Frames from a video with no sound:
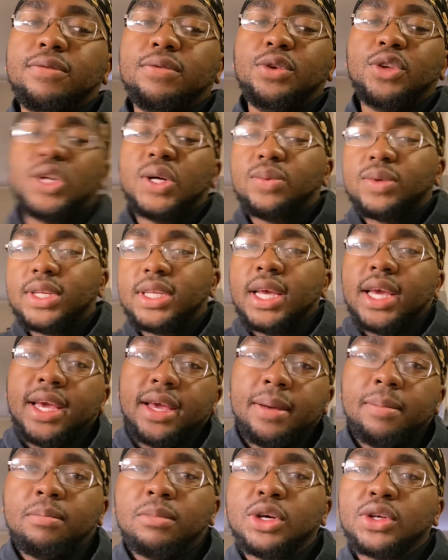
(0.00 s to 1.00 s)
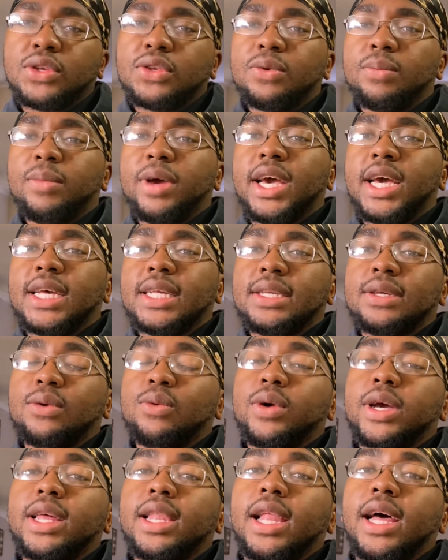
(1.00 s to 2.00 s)
you know what I'm saying, muscle mass and
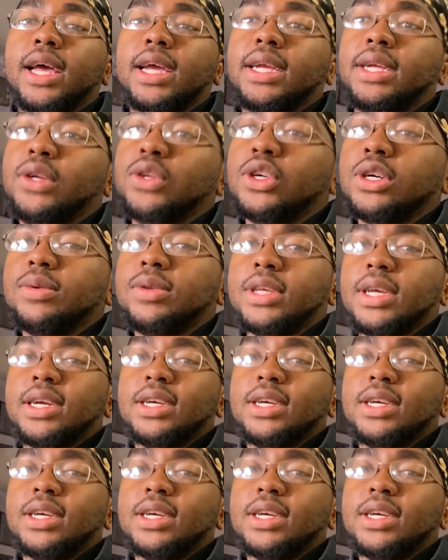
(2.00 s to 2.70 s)
weight, like, you know what I'm saying?